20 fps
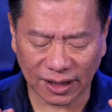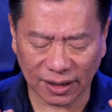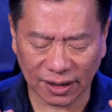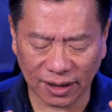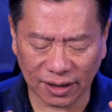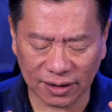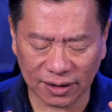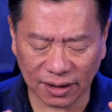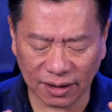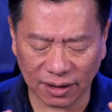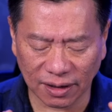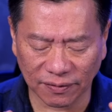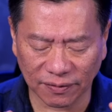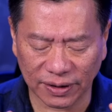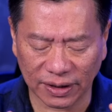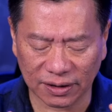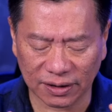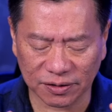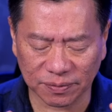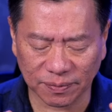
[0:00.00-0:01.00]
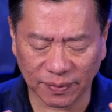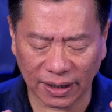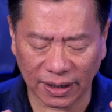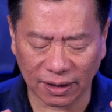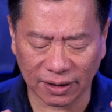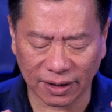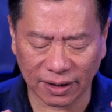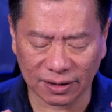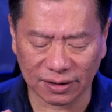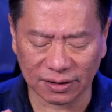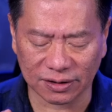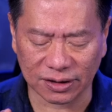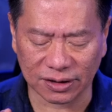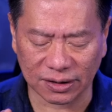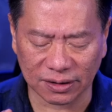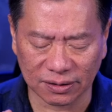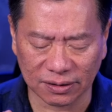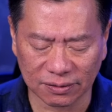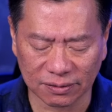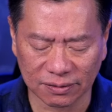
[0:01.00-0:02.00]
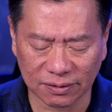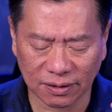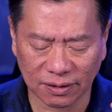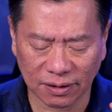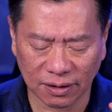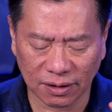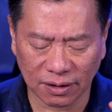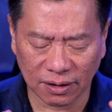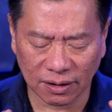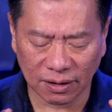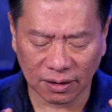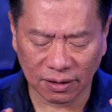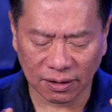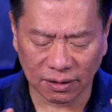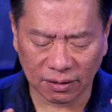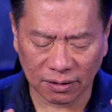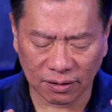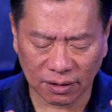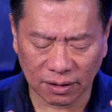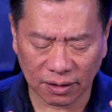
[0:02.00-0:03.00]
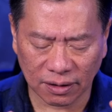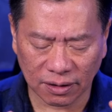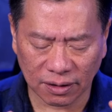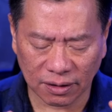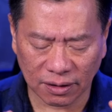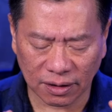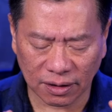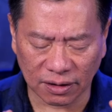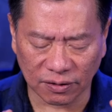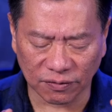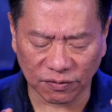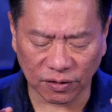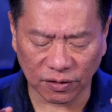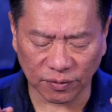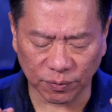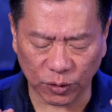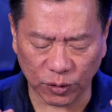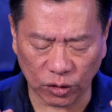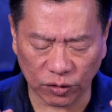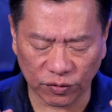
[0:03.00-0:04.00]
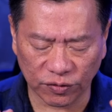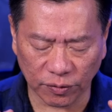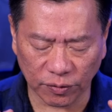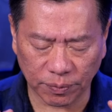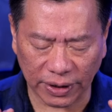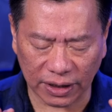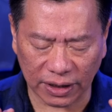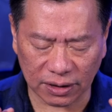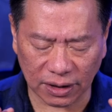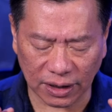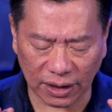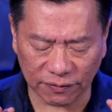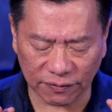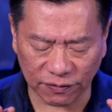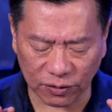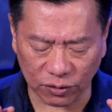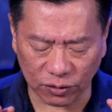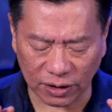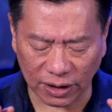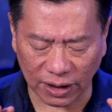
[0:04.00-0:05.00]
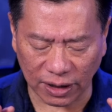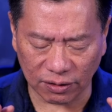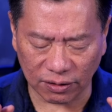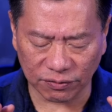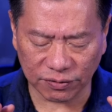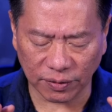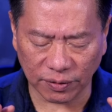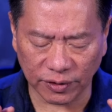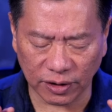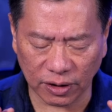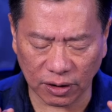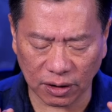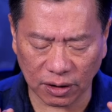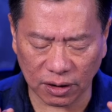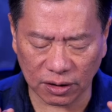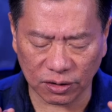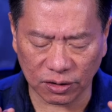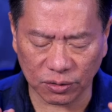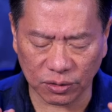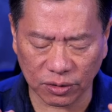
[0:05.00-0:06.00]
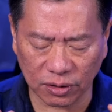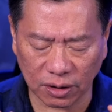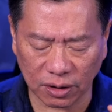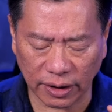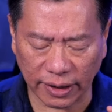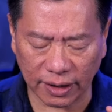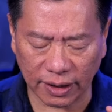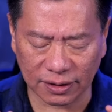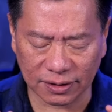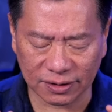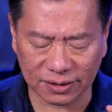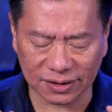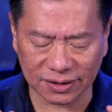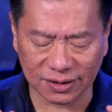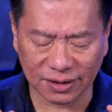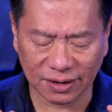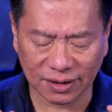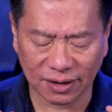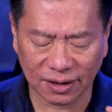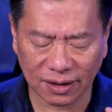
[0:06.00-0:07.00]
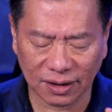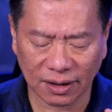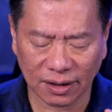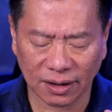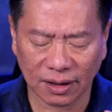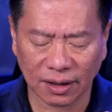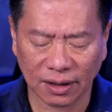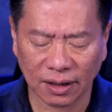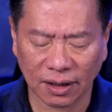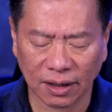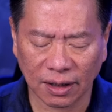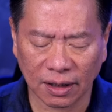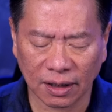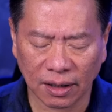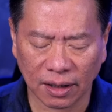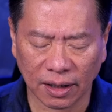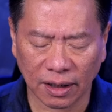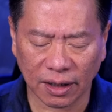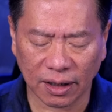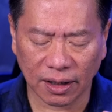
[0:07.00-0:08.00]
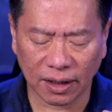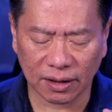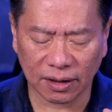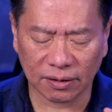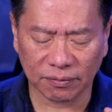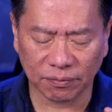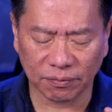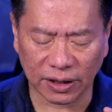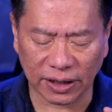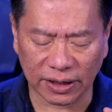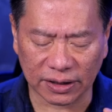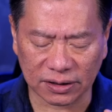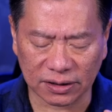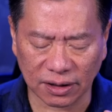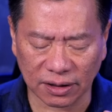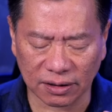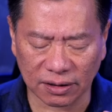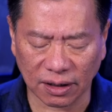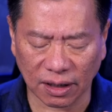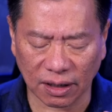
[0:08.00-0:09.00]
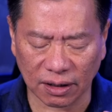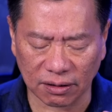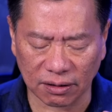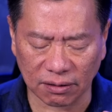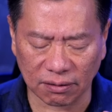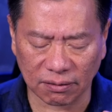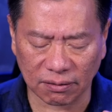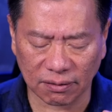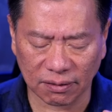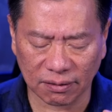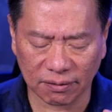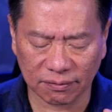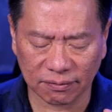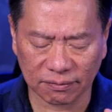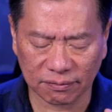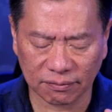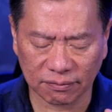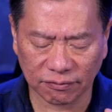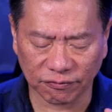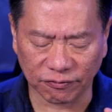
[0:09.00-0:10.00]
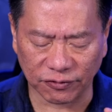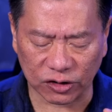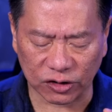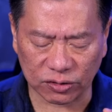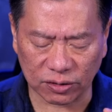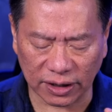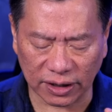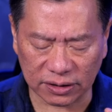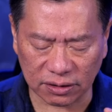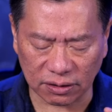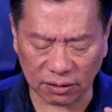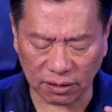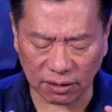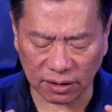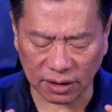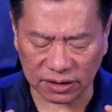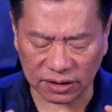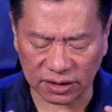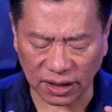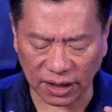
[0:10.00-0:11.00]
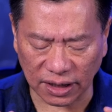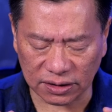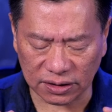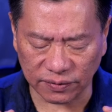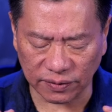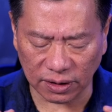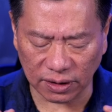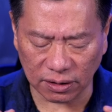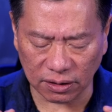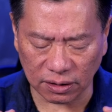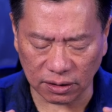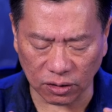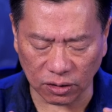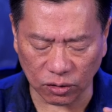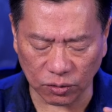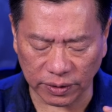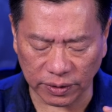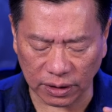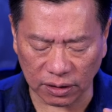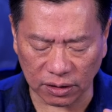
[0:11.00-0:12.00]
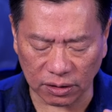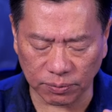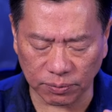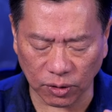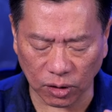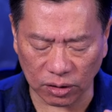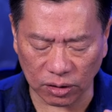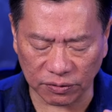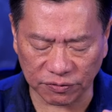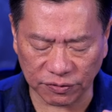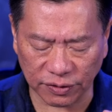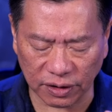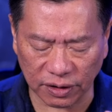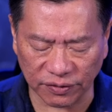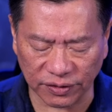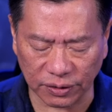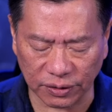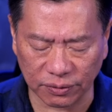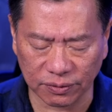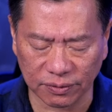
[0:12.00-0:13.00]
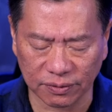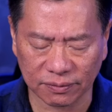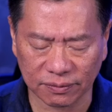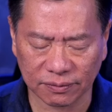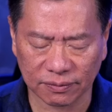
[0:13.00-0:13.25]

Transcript: And let that loving smile energy in the form of beautiful pink light flow down from your heart through your hands and bless the entire earth. Visualize the earth the size of a little globe or a little ball in front of you.